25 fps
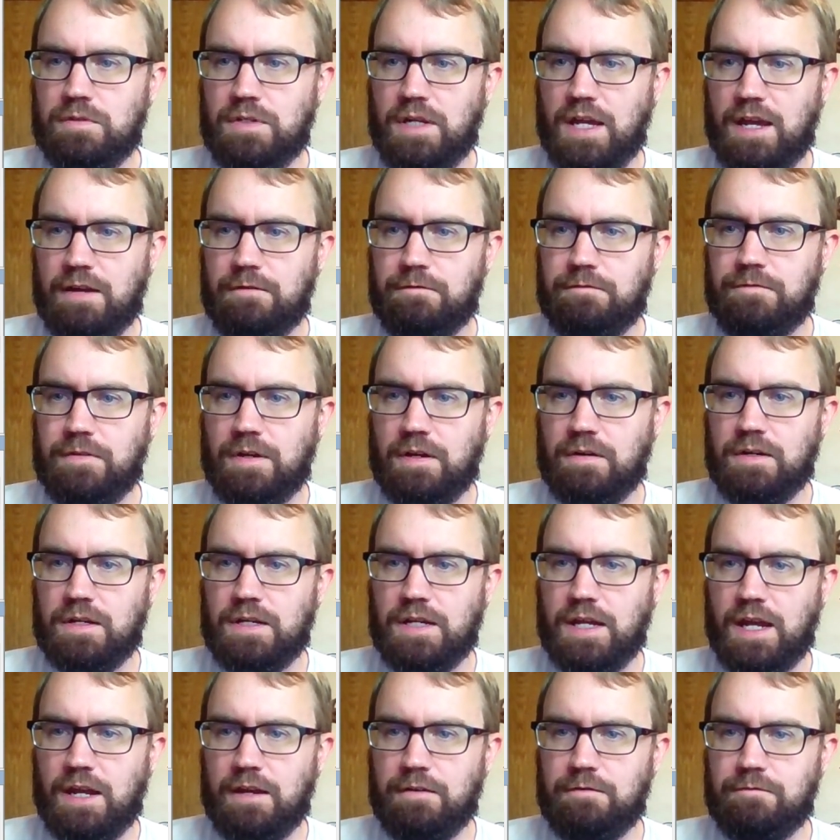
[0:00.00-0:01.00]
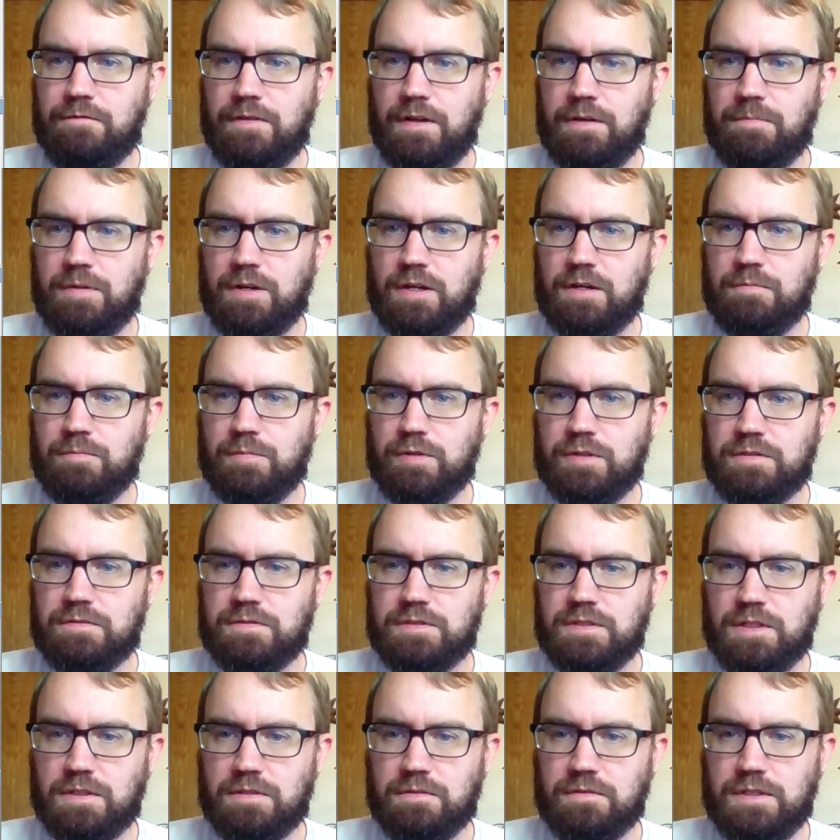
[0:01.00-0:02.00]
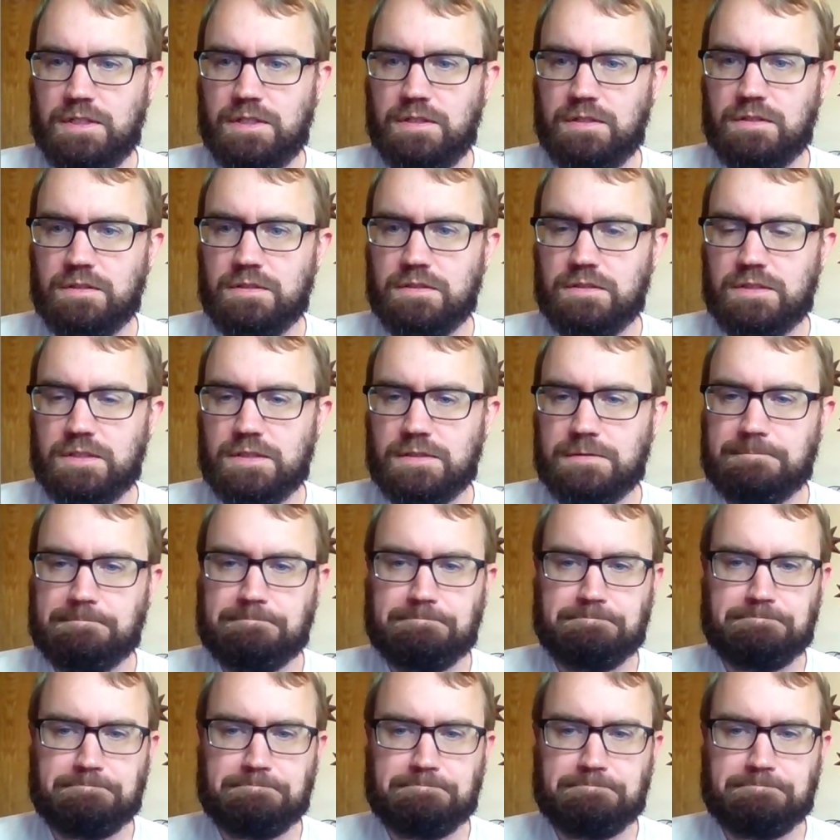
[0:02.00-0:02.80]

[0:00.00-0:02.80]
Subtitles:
half fairy, half vampire books for young readers.